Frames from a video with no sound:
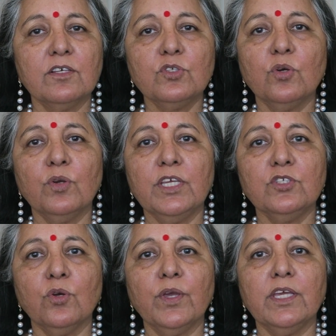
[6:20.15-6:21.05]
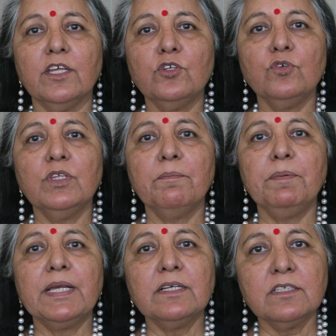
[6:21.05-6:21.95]
So he's going into the
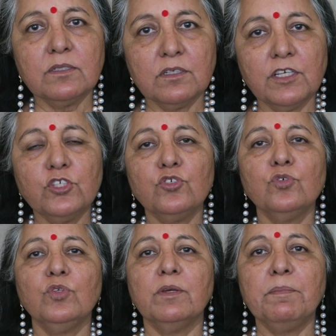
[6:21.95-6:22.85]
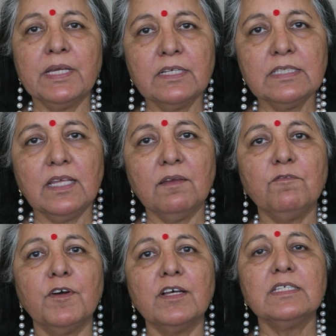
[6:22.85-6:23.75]
biggest issue, the biggest thing
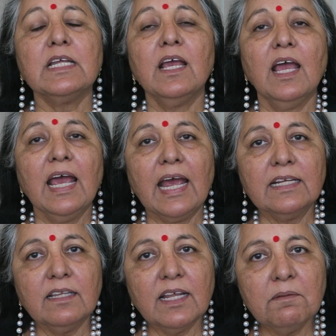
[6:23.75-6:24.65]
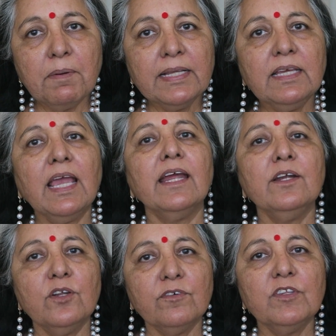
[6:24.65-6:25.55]
first. And then by the
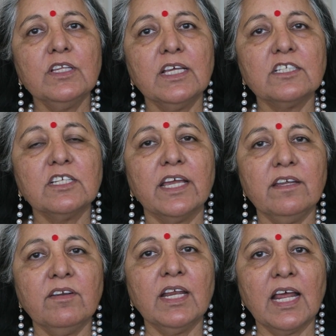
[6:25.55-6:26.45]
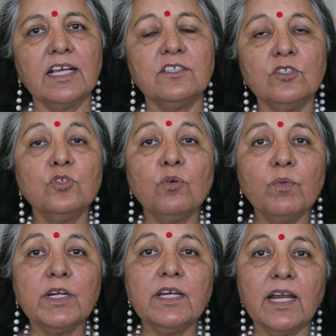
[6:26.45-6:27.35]
end of the Dasha, he realizes, oh,
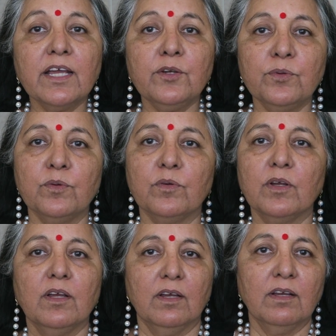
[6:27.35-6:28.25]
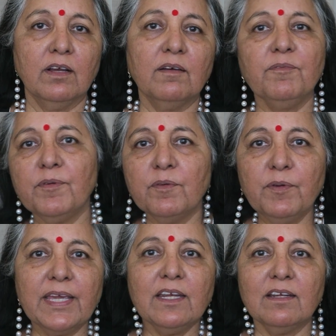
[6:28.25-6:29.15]
what did I do?
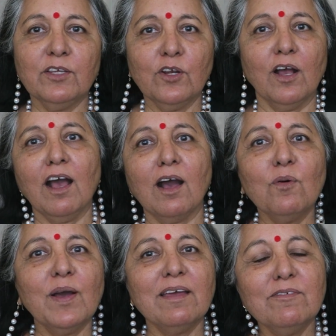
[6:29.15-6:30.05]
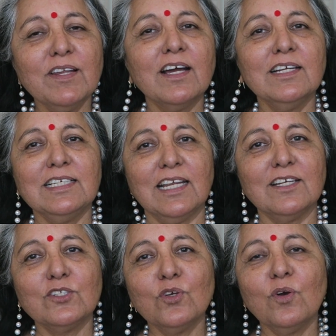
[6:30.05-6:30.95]
With, you know, how I've learned
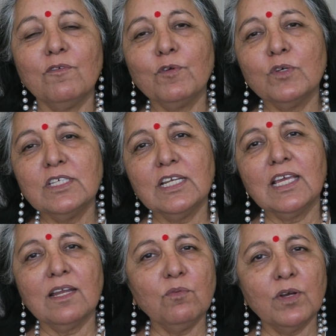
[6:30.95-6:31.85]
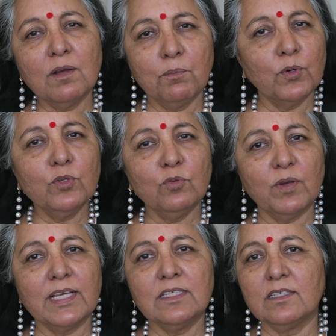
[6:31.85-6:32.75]
it. So, of course, it can work both
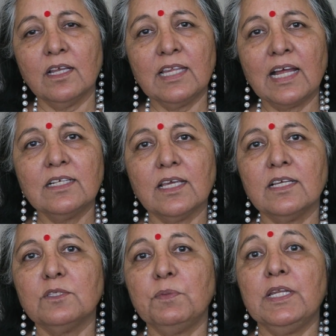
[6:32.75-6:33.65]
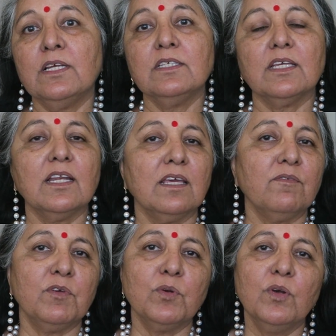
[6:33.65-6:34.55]
ways. That experience can
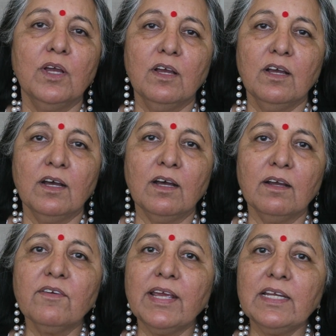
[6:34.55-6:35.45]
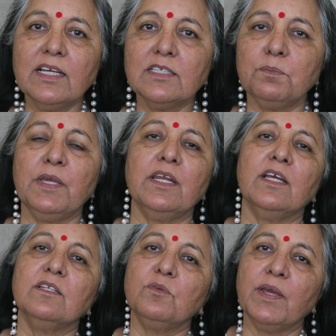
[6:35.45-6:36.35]
give you a great
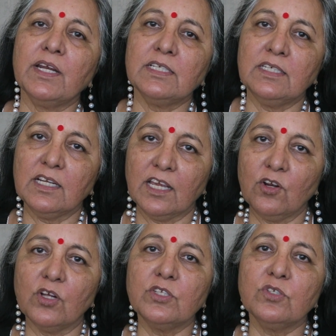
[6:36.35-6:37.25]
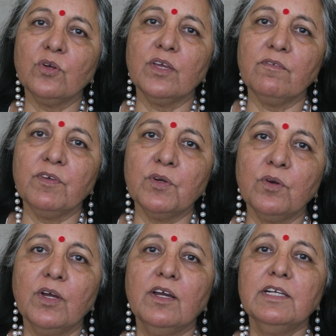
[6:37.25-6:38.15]
experience, whereas it can also give
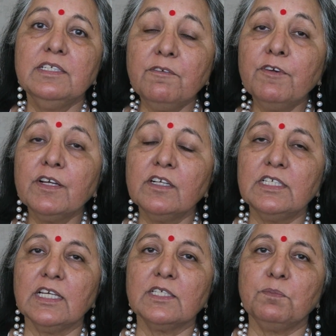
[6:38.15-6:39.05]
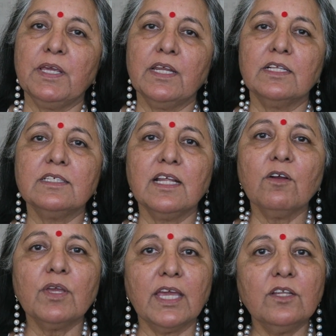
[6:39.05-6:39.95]
you difficult experience.
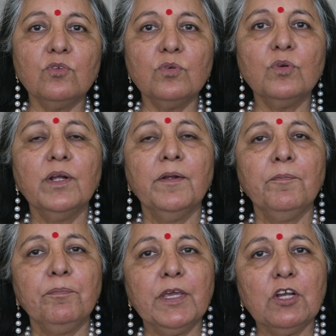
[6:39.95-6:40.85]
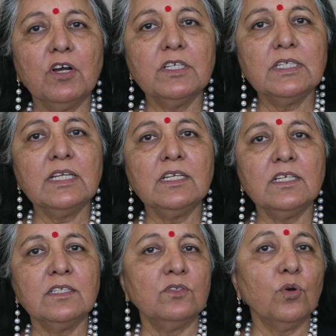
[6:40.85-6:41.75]
Now, Ketu, because it
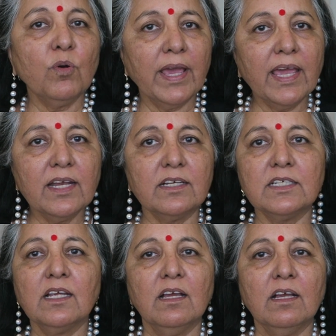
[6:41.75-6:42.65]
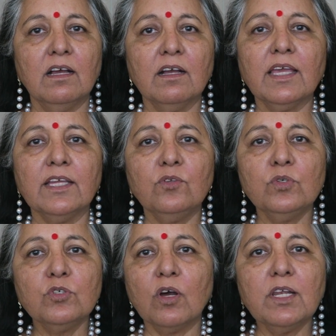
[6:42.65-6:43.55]
is no head, Ketu
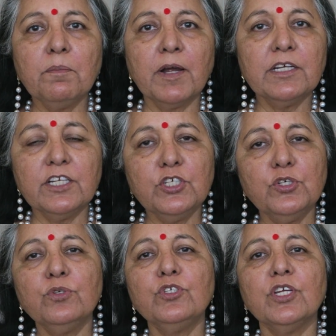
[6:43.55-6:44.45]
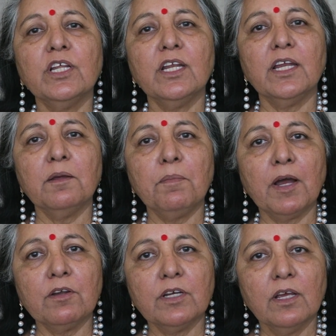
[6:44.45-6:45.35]
is all about intuition and
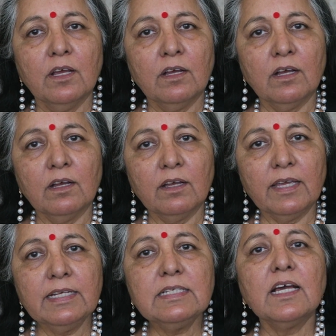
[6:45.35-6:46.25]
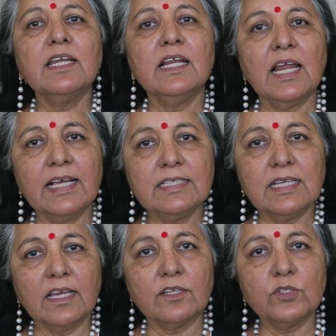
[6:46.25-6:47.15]
about
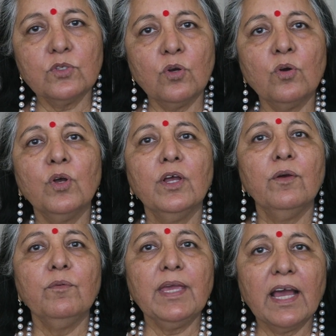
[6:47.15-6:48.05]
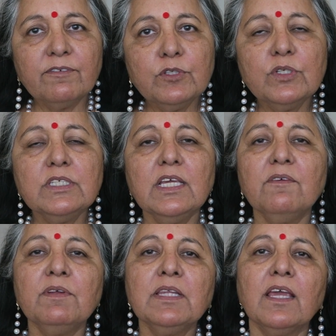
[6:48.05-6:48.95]
internalizing. So we have to
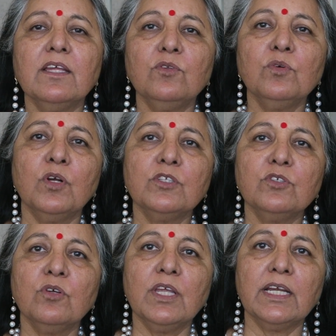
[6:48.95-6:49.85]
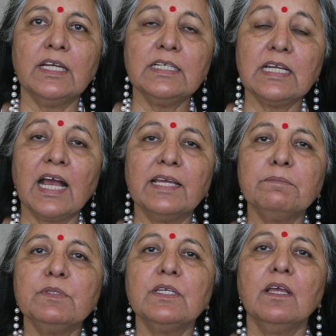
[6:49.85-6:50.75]
see with Ketu also that at
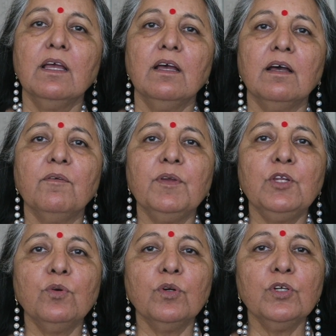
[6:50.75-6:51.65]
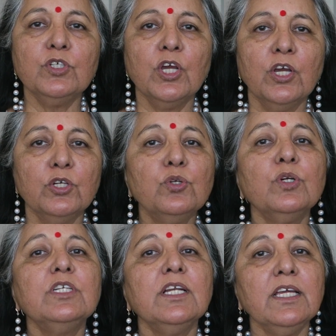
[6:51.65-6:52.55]
times we don't
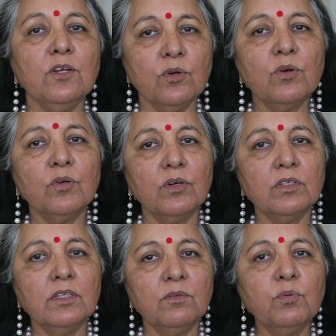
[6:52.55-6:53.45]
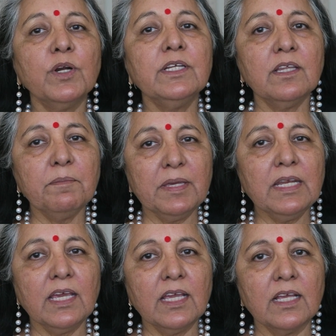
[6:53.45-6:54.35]
totally know what the
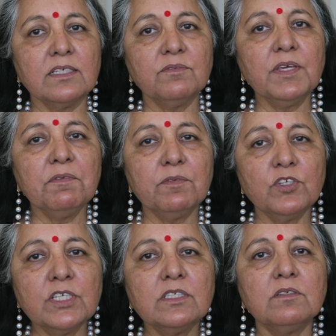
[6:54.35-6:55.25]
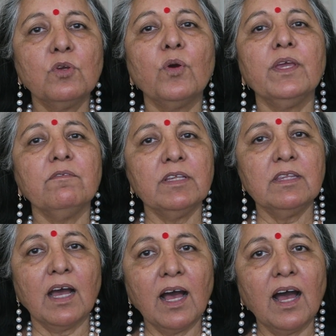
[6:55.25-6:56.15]
meaning is. We're just going
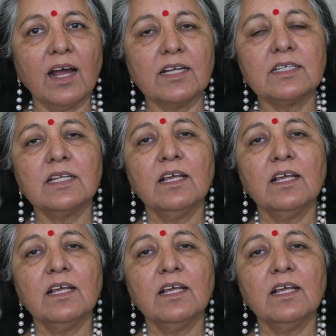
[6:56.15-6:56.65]
with the heart.